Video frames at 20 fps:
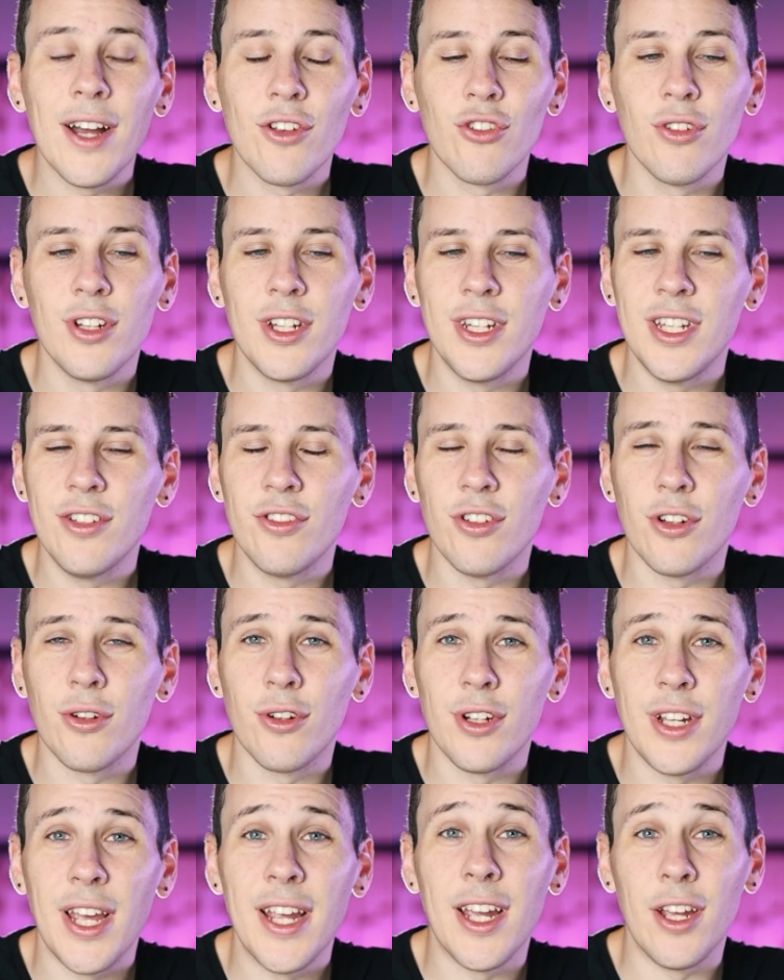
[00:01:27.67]
actually need to
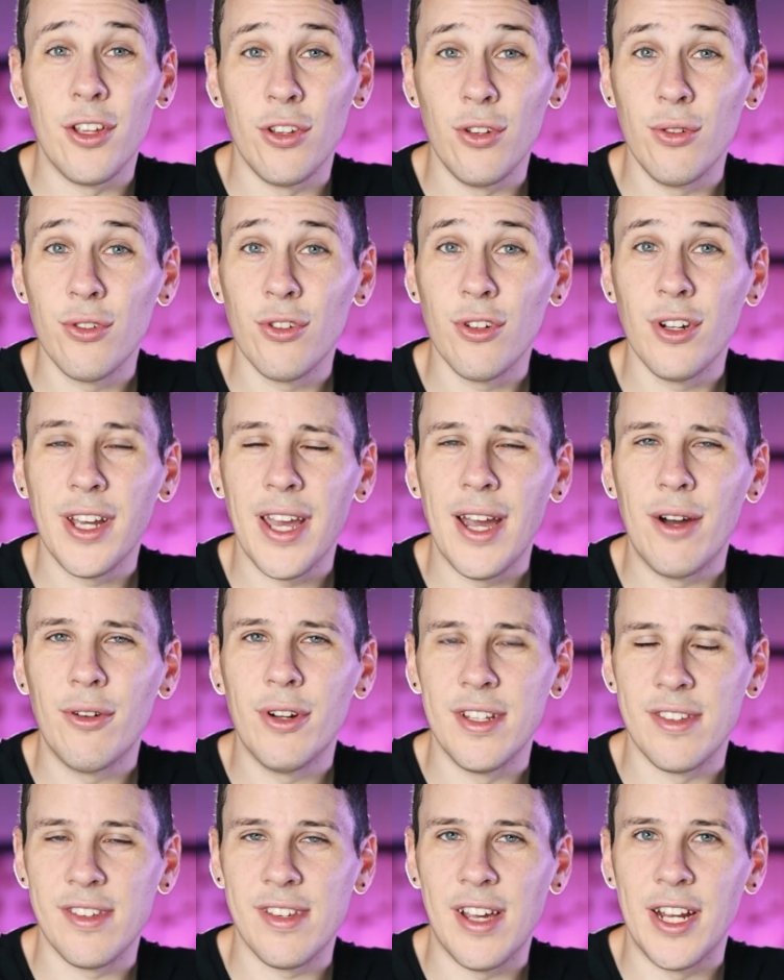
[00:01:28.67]
create a user account
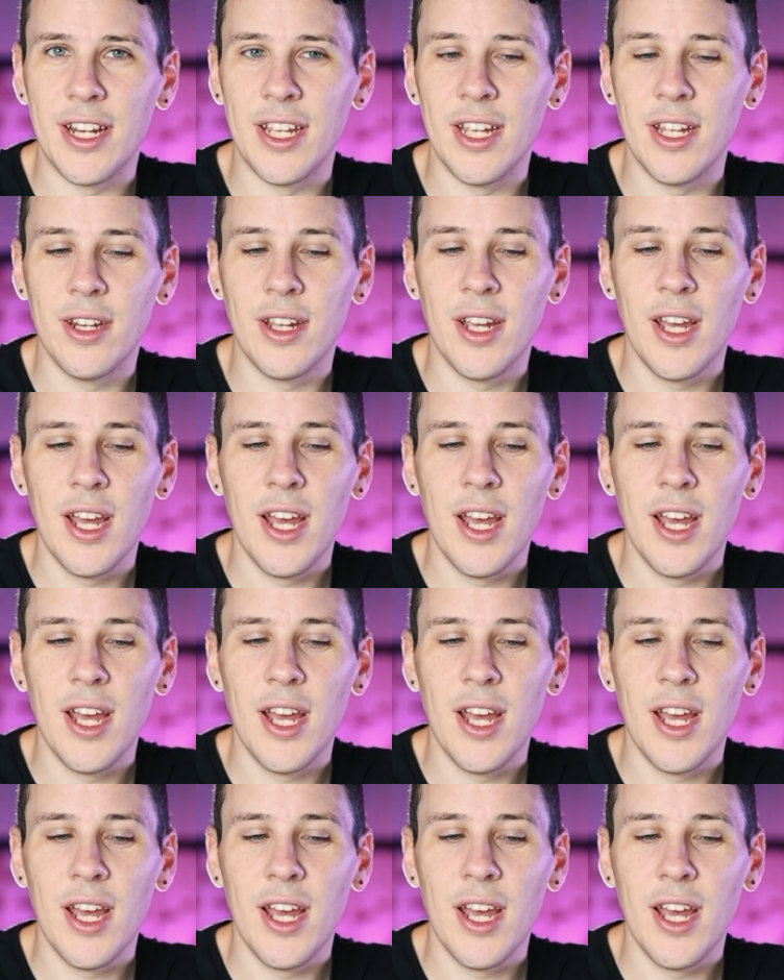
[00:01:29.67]
and sign in,